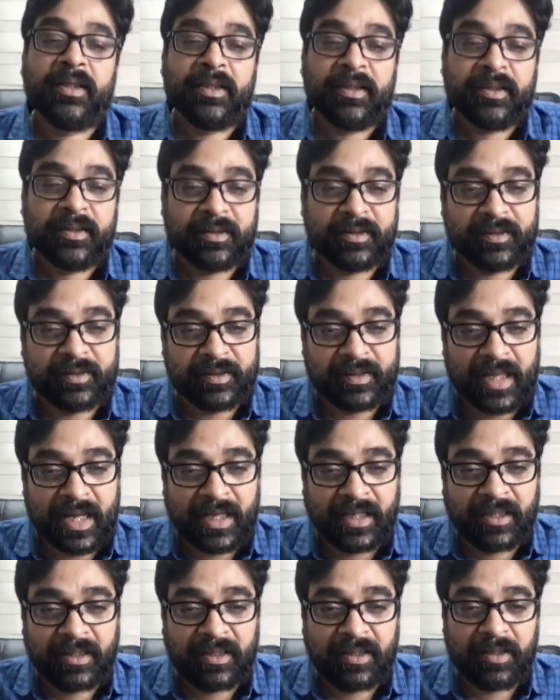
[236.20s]

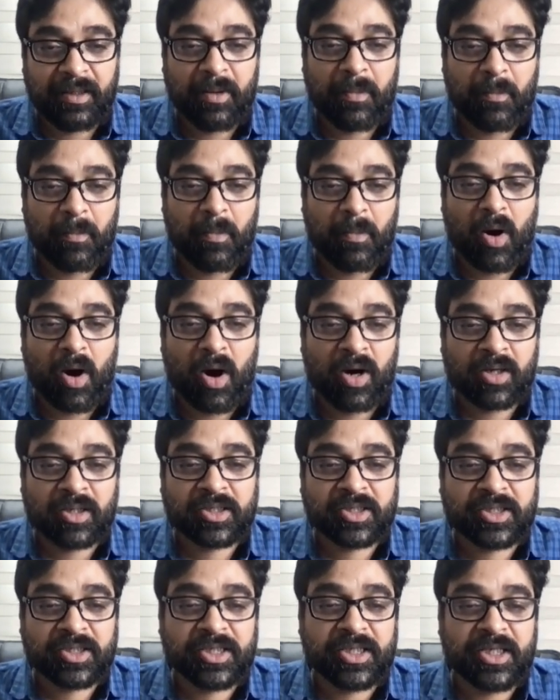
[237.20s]
then mod
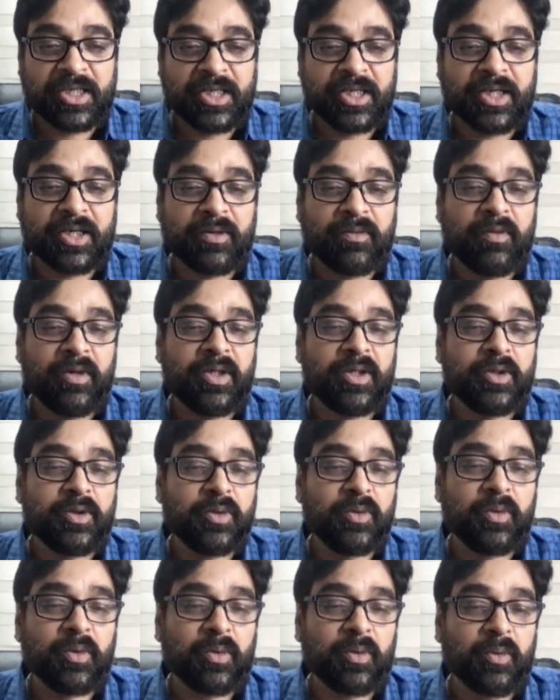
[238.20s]
C equal to
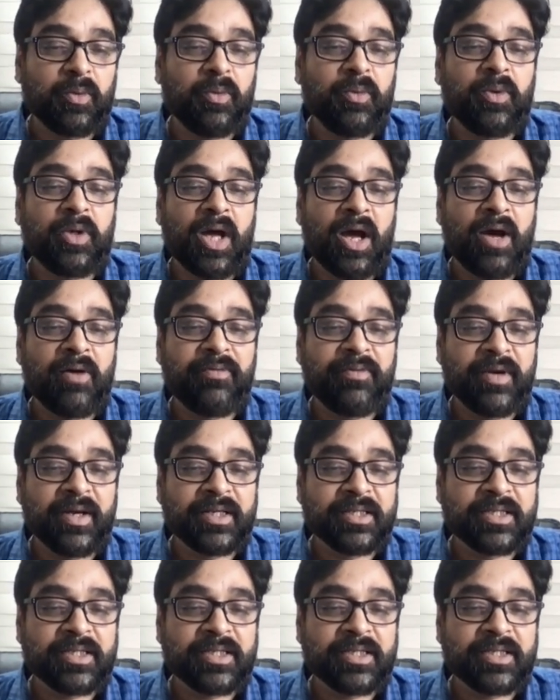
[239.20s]
root of x